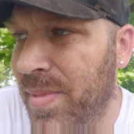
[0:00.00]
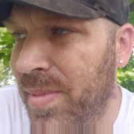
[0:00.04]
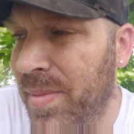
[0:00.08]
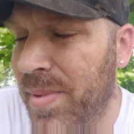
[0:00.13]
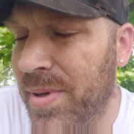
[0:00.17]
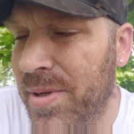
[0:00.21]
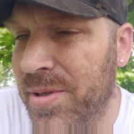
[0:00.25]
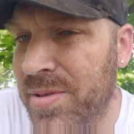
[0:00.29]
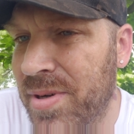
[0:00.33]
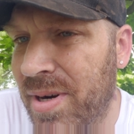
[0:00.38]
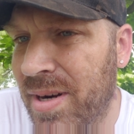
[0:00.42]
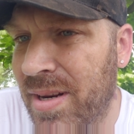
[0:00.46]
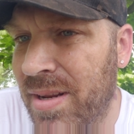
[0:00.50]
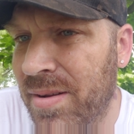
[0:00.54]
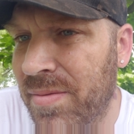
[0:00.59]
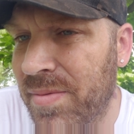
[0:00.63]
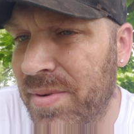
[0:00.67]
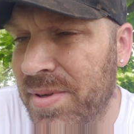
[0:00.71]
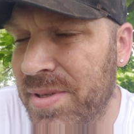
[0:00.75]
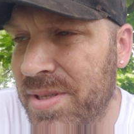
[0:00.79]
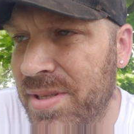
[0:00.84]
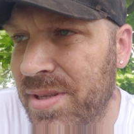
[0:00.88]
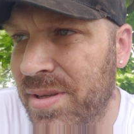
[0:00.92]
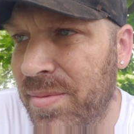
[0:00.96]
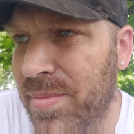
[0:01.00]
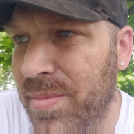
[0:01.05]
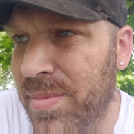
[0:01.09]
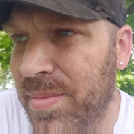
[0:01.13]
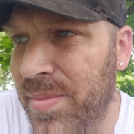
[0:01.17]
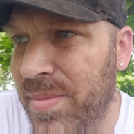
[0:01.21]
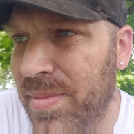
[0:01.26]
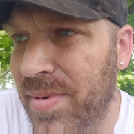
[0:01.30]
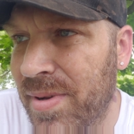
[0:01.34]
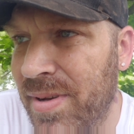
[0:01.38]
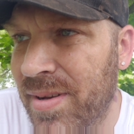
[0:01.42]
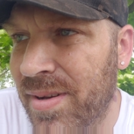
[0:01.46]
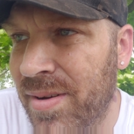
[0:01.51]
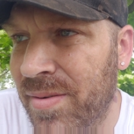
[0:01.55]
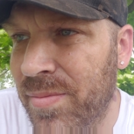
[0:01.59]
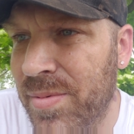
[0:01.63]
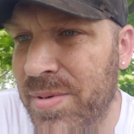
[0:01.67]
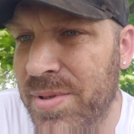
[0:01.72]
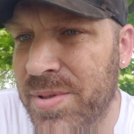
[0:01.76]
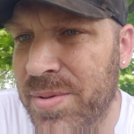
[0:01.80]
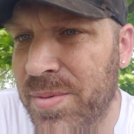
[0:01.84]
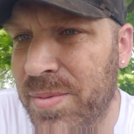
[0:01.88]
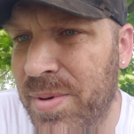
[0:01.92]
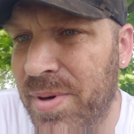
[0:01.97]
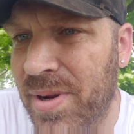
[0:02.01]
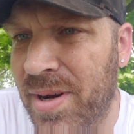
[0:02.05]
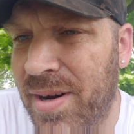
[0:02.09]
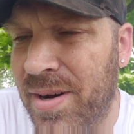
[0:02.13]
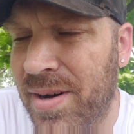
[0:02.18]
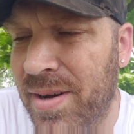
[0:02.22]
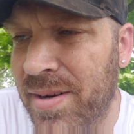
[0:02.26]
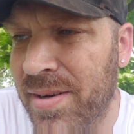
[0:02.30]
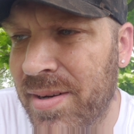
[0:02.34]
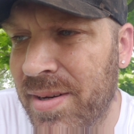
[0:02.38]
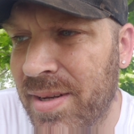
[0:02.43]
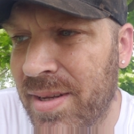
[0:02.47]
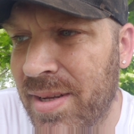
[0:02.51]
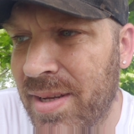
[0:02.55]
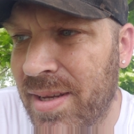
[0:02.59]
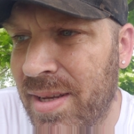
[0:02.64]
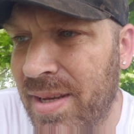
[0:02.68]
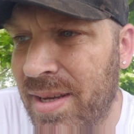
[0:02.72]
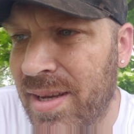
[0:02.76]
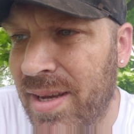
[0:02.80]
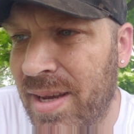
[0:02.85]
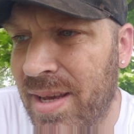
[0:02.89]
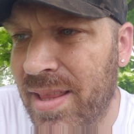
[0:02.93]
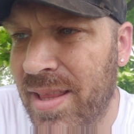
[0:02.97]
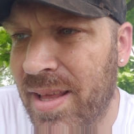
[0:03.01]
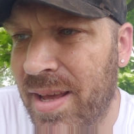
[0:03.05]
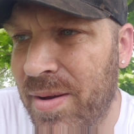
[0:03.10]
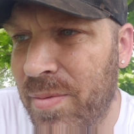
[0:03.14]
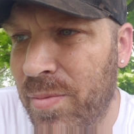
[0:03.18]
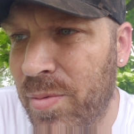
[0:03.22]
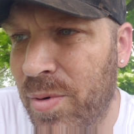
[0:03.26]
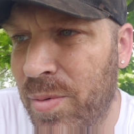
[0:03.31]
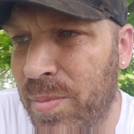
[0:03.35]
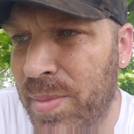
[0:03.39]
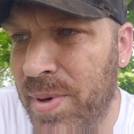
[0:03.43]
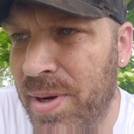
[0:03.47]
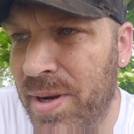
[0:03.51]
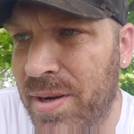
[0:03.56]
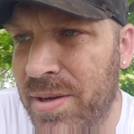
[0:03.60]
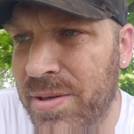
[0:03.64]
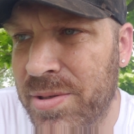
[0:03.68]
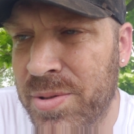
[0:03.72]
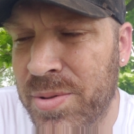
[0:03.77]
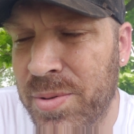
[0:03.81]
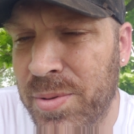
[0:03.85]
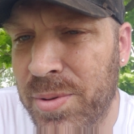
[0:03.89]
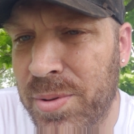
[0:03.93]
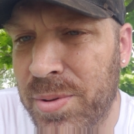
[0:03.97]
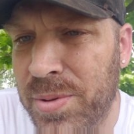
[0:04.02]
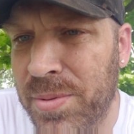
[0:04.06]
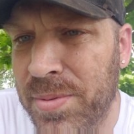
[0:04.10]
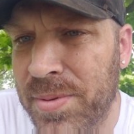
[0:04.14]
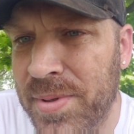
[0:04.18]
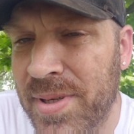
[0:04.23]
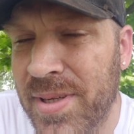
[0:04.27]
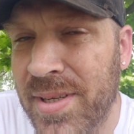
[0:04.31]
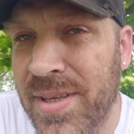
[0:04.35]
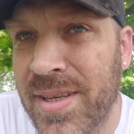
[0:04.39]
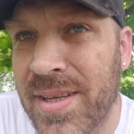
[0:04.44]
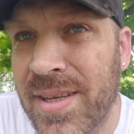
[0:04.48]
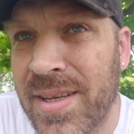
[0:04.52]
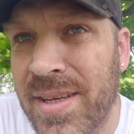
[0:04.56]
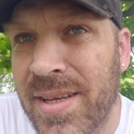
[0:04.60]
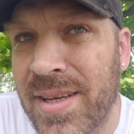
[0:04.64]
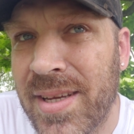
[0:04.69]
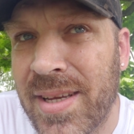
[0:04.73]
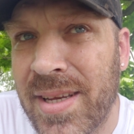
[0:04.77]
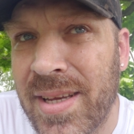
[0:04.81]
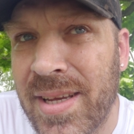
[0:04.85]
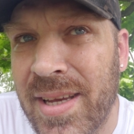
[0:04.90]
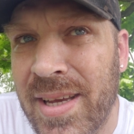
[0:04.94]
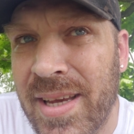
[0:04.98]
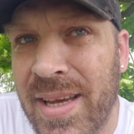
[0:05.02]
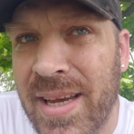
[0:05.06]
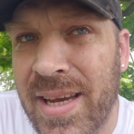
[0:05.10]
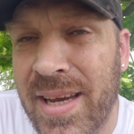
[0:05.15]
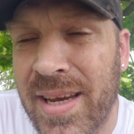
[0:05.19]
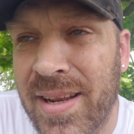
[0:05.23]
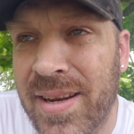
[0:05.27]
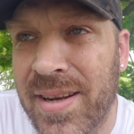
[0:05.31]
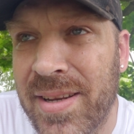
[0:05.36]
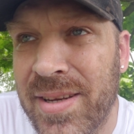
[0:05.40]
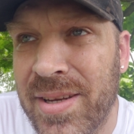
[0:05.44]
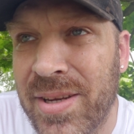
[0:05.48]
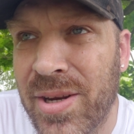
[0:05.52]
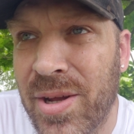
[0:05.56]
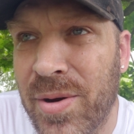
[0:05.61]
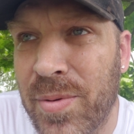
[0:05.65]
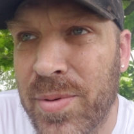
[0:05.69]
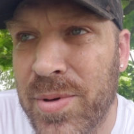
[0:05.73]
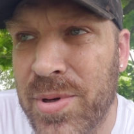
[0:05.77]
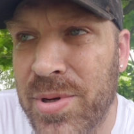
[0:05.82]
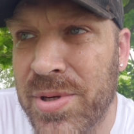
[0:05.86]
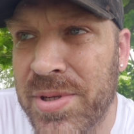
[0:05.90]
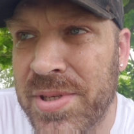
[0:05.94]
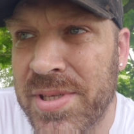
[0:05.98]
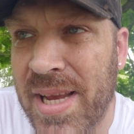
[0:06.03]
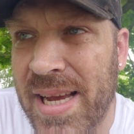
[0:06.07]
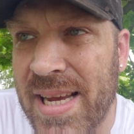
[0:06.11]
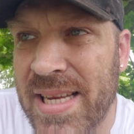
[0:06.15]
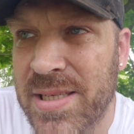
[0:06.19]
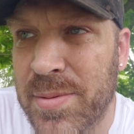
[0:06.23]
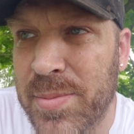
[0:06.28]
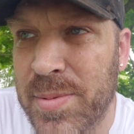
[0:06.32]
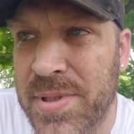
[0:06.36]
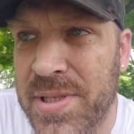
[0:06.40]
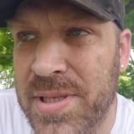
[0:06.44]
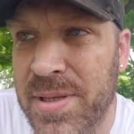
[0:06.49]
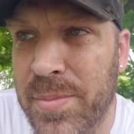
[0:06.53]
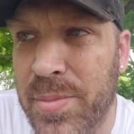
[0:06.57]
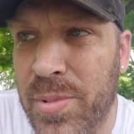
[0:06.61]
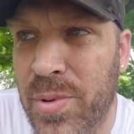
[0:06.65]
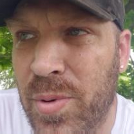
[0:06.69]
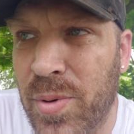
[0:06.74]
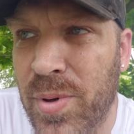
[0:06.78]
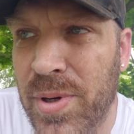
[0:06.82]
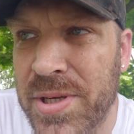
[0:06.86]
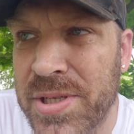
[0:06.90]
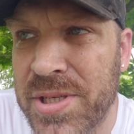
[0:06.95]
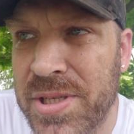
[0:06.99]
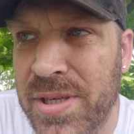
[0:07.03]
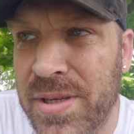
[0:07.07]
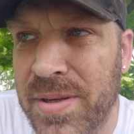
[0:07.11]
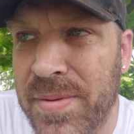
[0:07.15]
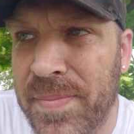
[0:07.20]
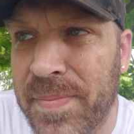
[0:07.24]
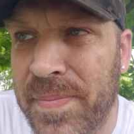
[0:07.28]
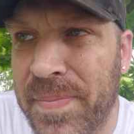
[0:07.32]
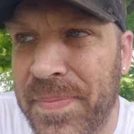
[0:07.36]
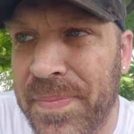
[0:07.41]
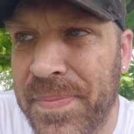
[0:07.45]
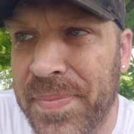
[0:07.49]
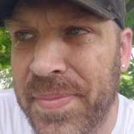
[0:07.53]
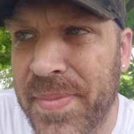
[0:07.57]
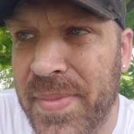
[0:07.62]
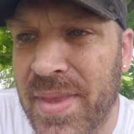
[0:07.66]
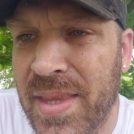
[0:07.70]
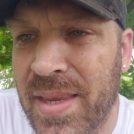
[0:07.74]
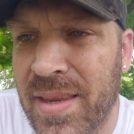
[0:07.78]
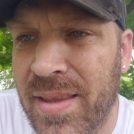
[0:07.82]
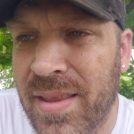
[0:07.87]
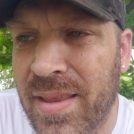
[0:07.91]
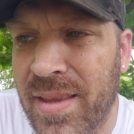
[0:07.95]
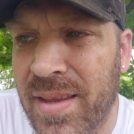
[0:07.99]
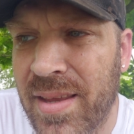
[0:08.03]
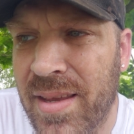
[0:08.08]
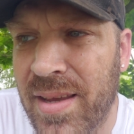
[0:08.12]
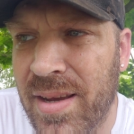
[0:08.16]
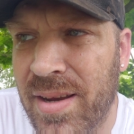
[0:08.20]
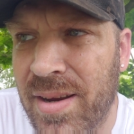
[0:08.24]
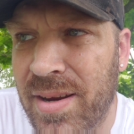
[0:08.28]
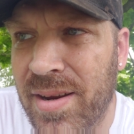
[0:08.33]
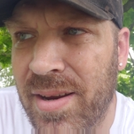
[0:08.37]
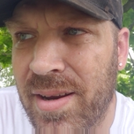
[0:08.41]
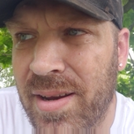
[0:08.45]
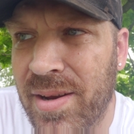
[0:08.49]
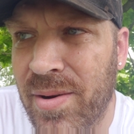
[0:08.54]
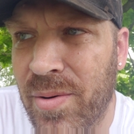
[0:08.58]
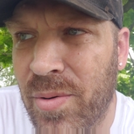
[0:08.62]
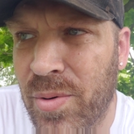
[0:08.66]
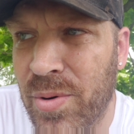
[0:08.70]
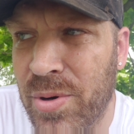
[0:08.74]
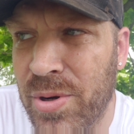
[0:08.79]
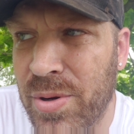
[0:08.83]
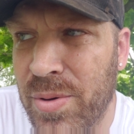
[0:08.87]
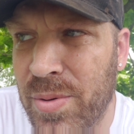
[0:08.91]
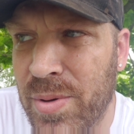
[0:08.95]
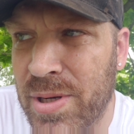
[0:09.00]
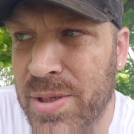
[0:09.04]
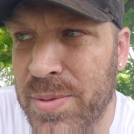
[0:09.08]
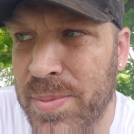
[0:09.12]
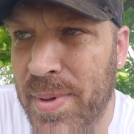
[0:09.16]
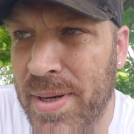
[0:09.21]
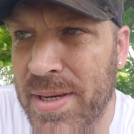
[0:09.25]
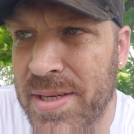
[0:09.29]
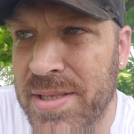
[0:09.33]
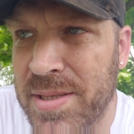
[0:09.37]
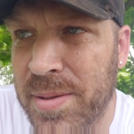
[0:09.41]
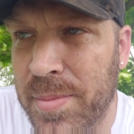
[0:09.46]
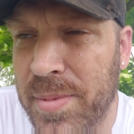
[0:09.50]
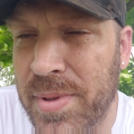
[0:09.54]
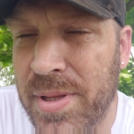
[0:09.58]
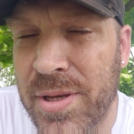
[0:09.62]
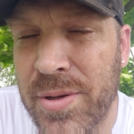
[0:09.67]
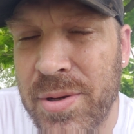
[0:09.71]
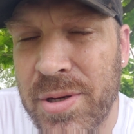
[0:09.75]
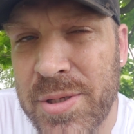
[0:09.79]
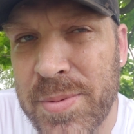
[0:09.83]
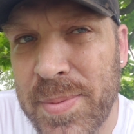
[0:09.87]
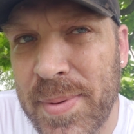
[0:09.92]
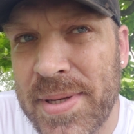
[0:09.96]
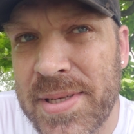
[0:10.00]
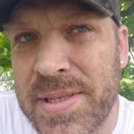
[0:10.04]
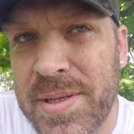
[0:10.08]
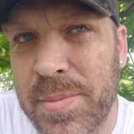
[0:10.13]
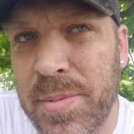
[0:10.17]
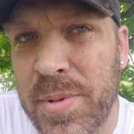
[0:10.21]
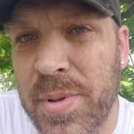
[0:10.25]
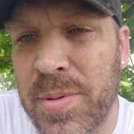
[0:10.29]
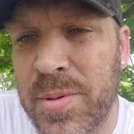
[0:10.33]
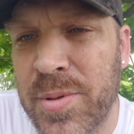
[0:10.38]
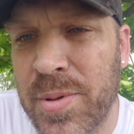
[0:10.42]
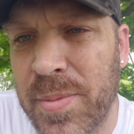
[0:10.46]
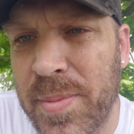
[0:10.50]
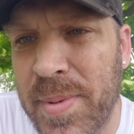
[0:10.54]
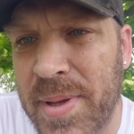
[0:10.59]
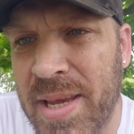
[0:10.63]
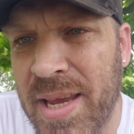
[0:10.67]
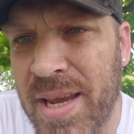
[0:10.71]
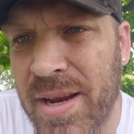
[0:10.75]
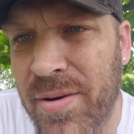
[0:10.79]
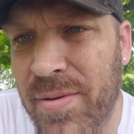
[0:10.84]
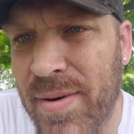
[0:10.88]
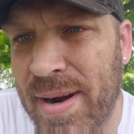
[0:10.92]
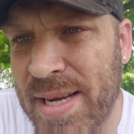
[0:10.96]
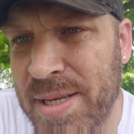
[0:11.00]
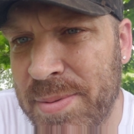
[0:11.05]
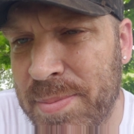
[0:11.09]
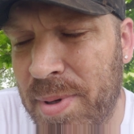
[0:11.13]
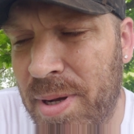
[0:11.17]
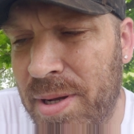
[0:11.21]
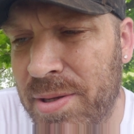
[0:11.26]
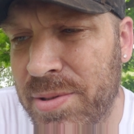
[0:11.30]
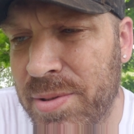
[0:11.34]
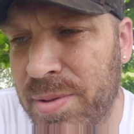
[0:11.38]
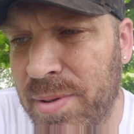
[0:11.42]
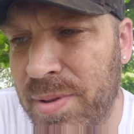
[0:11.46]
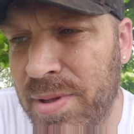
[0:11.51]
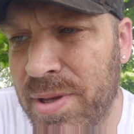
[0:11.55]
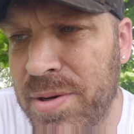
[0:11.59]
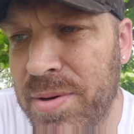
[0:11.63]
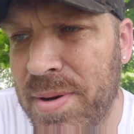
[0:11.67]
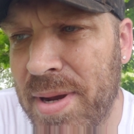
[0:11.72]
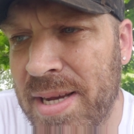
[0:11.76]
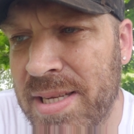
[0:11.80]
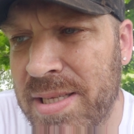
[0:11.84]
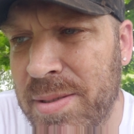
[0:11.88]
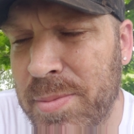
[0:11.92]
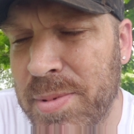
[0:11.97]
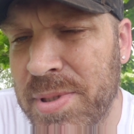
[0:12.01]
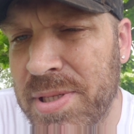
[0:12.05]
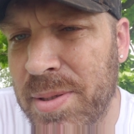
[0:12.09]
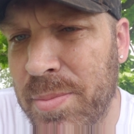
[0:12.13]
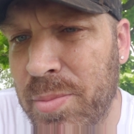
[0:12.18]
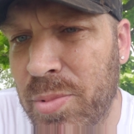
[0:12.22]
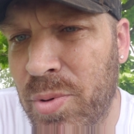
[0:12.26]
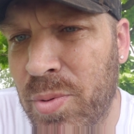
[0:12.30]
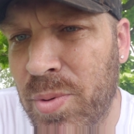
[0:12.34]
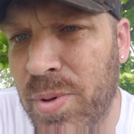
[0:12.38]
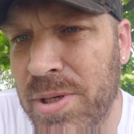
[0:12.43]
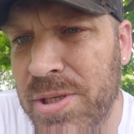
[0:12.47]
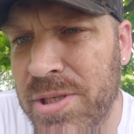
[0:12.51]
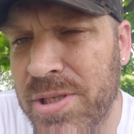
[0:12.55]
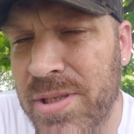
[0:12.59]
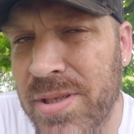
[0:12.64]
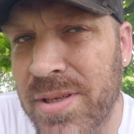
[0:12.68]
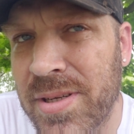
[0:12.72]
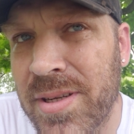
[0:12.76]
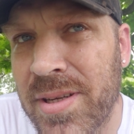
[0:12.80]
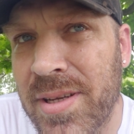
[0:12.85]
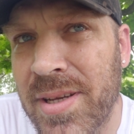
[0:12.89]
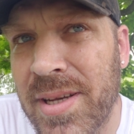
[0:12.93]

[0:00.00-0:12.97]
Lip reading: done trying to convince them of what's going on and that we're being controlled. And when you just ask them a simple question, or you explain something to them they can't grasp onto it, then you ask them a simple question